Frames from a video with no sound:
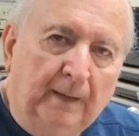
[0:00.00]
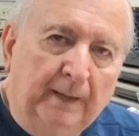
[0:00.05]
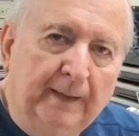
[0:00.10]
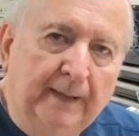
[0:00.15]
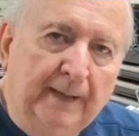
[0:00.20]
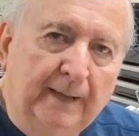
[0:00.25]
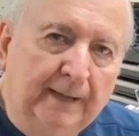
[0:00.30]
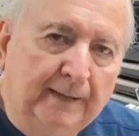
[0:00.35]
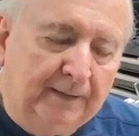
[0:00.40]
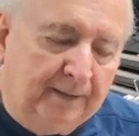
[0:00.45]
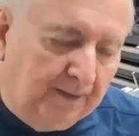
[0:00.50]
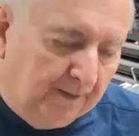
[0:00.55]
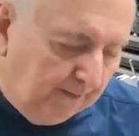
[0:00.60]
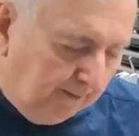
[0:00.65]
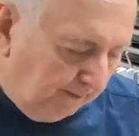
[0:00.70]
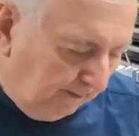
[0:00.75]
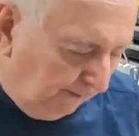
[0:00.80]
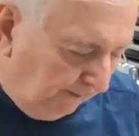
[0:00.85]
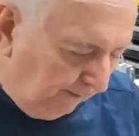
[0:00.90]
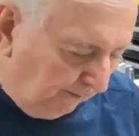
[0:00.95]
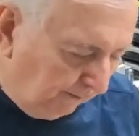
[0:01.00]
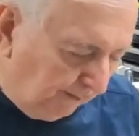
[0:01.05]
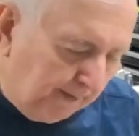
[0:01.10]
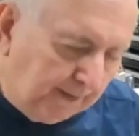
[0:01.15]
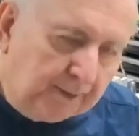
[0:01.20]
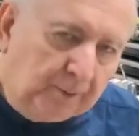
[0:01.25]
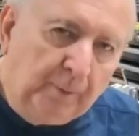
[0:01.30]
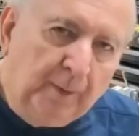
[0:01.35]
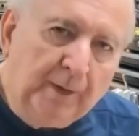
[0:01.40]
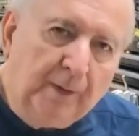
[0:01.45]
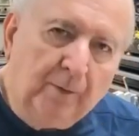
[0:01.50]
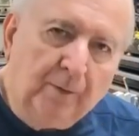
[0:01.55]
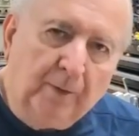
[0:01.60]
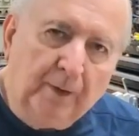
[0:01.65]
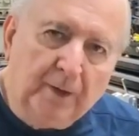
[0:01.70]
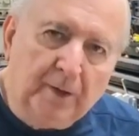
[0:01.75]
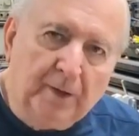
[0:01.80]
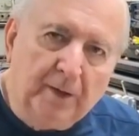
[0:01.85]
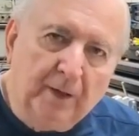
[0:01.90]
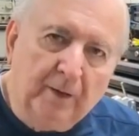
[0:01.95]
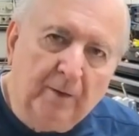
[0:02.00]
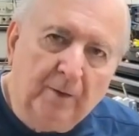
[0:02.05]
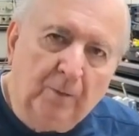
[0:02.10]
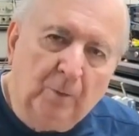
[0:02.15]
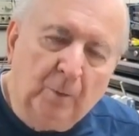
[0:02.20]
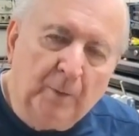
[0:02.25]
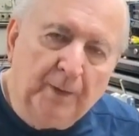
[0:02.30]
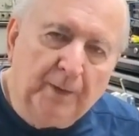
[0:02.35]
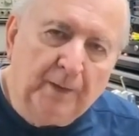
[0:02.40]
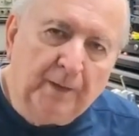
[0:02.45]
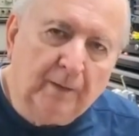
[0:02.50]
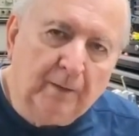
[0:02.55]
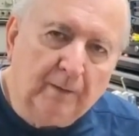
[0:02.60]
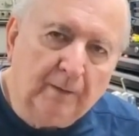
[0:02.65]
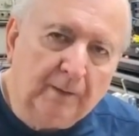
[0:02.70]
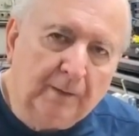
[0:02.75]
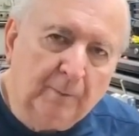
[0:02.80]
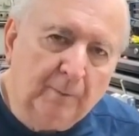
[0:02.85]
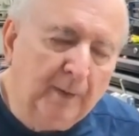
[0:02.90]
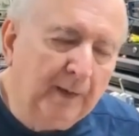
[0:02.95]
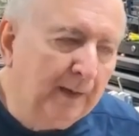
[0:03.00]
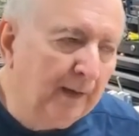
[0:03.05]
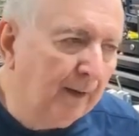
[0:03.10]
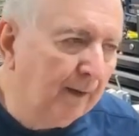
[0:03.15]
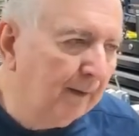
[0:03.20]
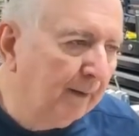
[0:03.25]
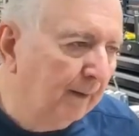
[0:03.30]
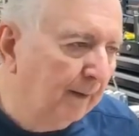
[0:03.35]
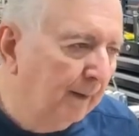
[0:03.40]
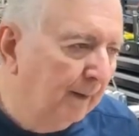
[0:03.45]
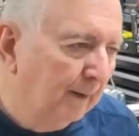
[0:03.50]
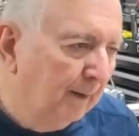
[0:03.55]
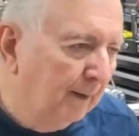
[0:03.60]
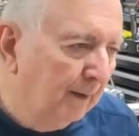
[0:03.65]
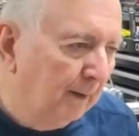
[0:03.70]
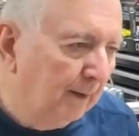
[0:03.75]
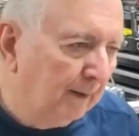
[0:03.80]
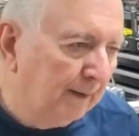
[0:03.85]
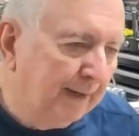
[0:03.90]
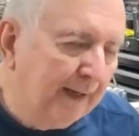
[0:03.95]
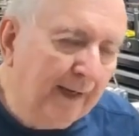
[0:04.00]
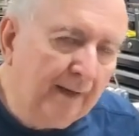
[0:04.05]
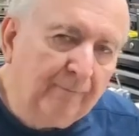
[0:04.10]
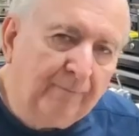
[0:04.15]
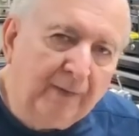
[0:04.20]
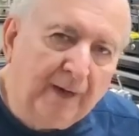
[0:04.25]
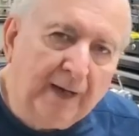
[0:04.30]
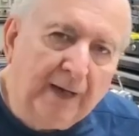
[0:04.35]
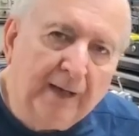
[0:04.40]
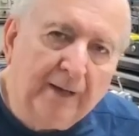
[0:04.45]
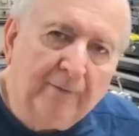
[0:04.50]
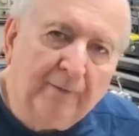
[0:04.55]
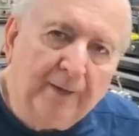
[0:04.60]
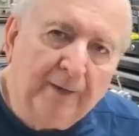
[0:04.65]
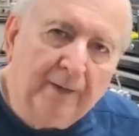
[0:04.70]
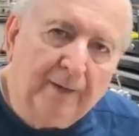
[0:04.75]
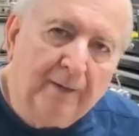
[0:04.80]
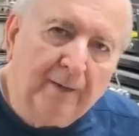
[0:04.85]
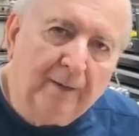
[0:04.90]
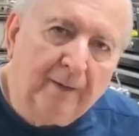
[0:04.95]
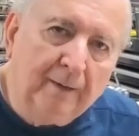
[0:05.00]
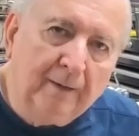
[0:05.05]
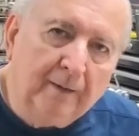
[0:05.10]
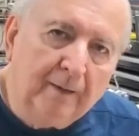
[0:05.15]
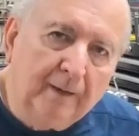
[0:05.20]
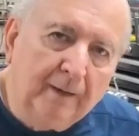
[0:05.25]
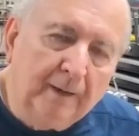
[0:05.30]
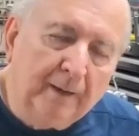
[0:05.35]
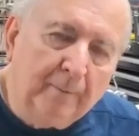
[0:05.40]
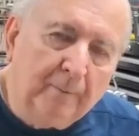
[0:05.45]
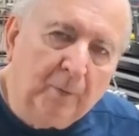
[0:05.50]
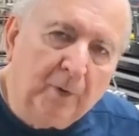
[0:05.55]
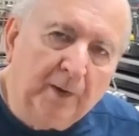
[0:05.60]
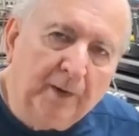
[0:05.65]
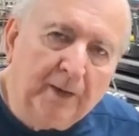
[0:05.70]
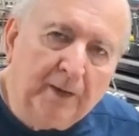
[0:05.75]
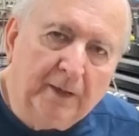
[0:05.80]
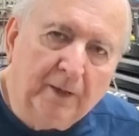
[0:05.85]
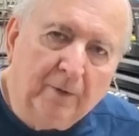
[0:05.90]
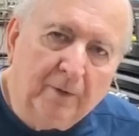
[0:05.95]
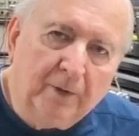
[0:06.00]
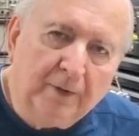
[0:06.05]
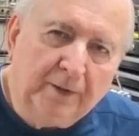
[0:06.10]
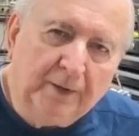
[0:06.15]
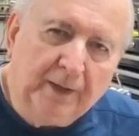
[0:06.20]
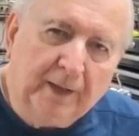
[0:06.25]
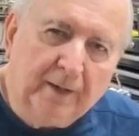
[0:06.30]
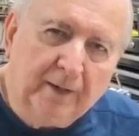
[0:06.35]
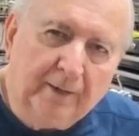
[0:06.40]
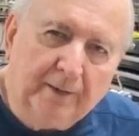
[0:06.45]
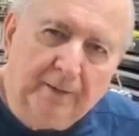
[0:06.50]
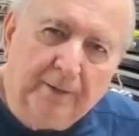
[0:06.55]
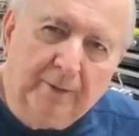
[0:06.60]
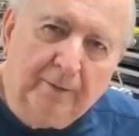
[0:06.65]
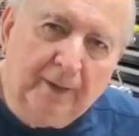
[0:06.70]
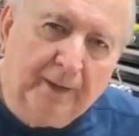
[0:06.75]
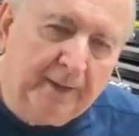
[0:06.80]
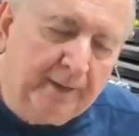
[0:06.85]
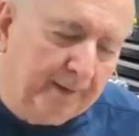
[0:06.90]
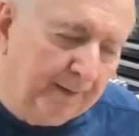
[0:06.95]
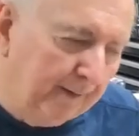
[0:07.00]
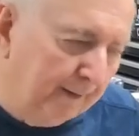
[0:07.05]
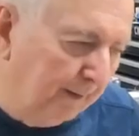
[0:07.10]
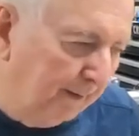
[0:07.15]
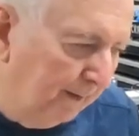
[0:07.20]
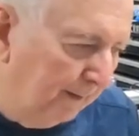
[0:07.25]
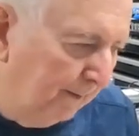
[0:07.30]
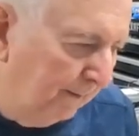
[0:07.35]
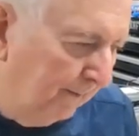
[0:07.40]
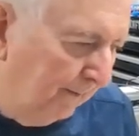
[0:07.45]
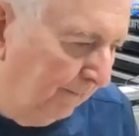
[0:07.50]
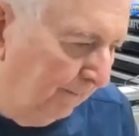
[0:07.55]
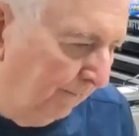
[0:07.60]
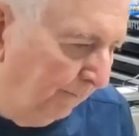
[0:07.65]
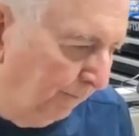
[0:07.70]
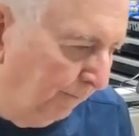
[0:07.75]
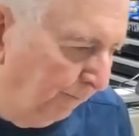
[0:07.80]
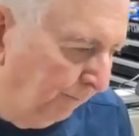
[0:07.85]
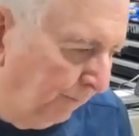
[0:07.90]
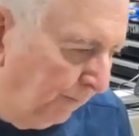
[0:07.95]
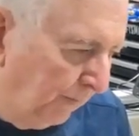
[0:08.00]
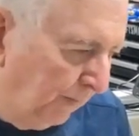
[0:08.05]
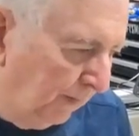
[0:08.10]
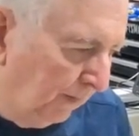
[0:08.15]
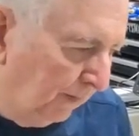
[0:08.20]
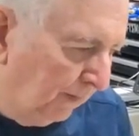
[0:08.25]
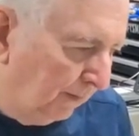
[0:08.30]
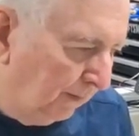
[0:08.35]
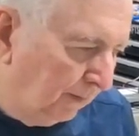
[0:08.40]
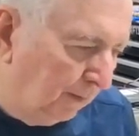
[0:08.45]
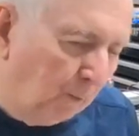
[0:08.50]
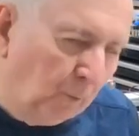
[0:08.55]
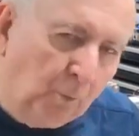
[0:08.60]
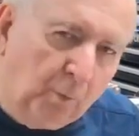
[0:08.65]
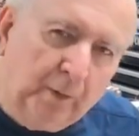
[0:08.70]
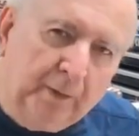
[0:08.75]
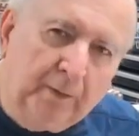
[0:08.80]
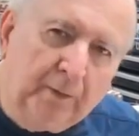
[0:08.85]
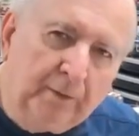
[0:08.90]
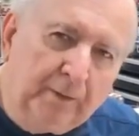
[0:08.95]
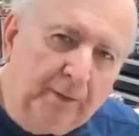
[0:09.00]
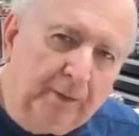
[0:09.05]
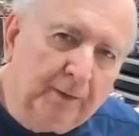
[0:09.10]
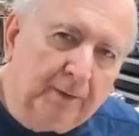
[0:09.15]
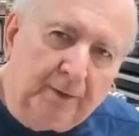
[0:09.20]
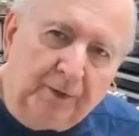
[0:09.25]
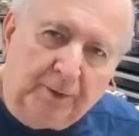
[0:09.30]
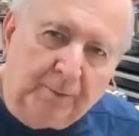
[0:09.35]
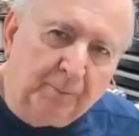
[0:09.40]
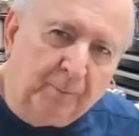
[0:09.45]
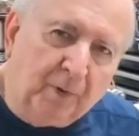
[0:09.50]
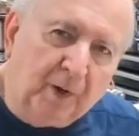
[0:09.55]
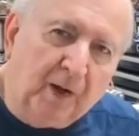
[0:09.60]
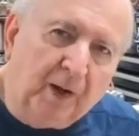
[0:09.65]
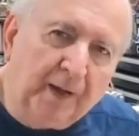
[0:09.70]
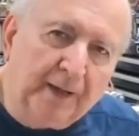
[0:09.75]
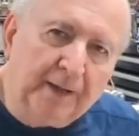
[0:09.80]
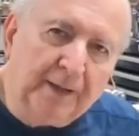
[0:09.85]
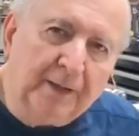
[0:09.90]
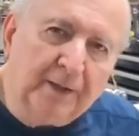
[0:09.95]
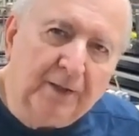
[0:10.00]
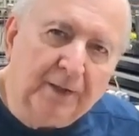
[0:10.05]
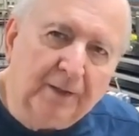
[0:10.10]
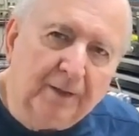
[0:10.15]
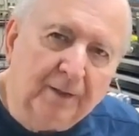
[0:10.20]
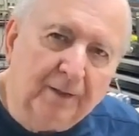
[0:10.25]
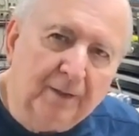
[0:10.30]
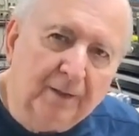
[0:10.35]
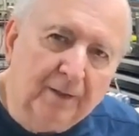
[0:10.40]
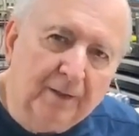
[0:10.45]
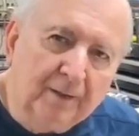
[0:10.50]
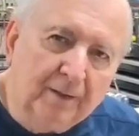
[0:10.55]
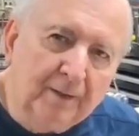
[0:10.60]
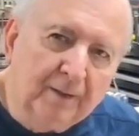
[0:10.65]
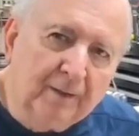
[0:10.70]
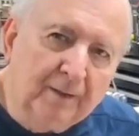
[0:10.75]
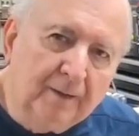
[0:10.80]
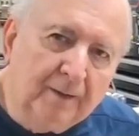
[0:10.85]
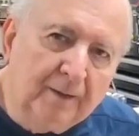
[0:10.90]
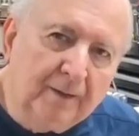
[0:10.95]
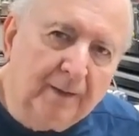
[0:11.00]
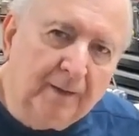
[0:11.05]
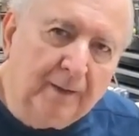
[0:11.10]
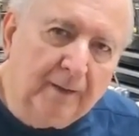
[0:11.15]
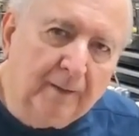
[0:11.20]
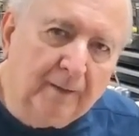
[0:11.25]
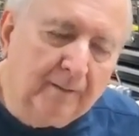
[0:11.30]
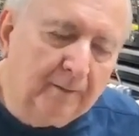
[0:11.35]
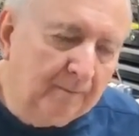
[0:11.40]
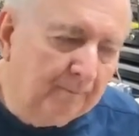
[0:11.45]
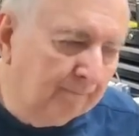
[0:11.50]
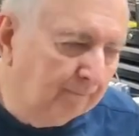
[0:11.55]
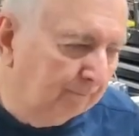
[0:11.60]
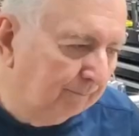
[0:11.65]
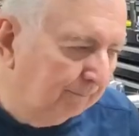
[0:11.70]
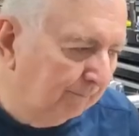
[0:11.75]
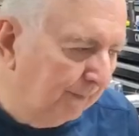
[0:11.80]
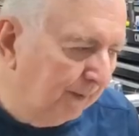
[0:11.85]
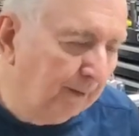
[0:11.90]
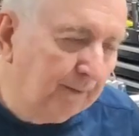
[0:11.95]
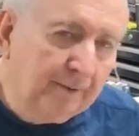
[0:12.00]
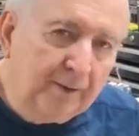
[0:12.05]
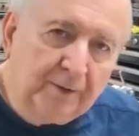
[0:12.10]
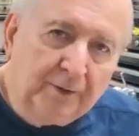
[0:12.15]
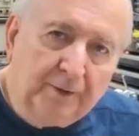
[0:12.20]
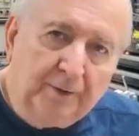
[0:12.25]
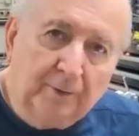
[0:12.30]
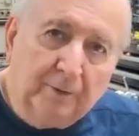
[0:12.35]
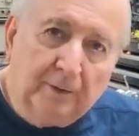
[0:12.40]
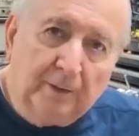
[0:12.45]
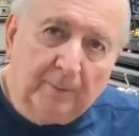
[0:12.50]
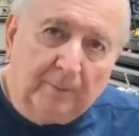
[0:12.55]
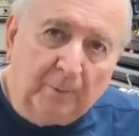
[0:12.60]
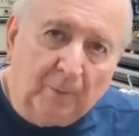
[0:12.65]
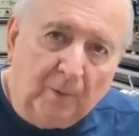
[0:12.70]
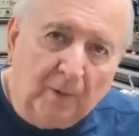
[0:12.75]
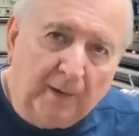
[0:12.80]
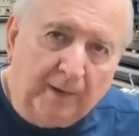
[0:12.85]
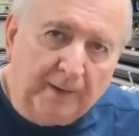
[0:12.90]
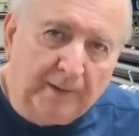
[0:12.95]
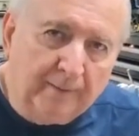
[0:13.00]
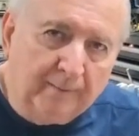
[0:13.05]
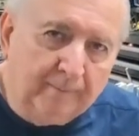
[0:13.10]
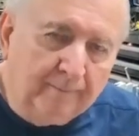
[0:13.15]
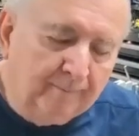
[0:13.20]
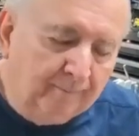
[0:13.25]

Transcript: Hey guys, last week on the show we talked about Cat 5 and Brett showed us how to do a real good splice and just do it upright.